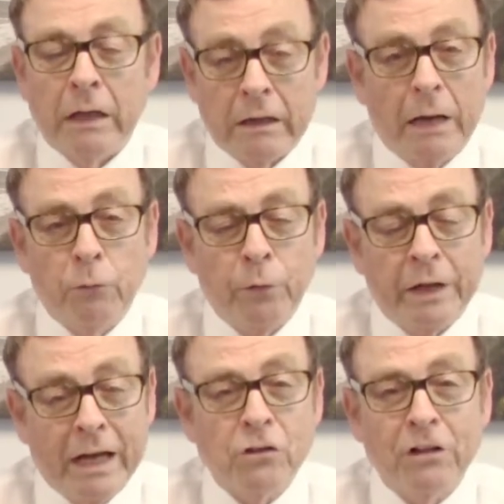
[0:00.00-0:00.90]
and we
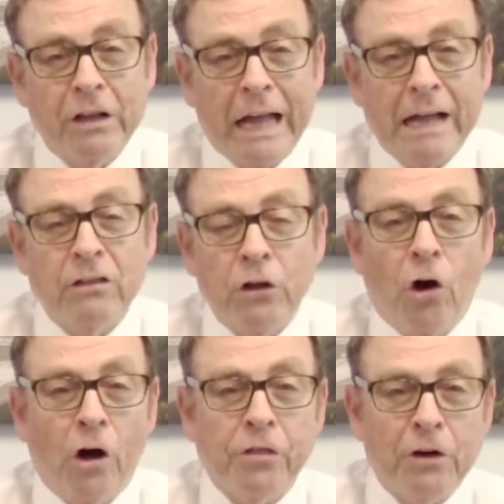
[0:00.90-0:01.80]
actually had the
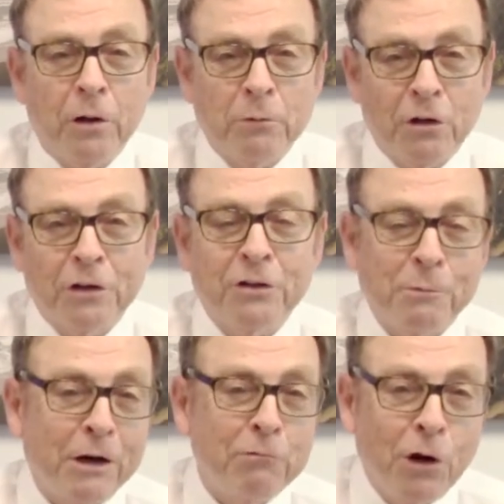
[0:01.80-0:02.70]
author come talk to
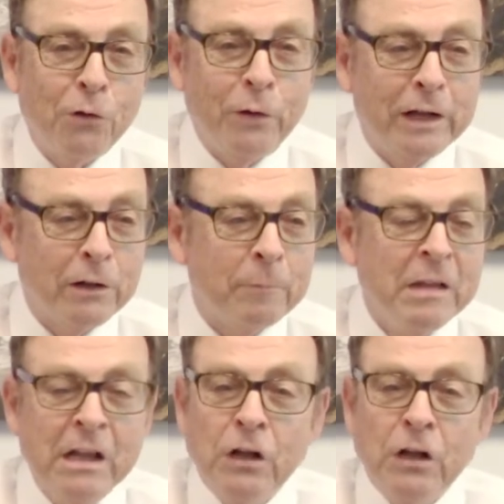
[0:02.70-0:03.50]
my Rotary Club,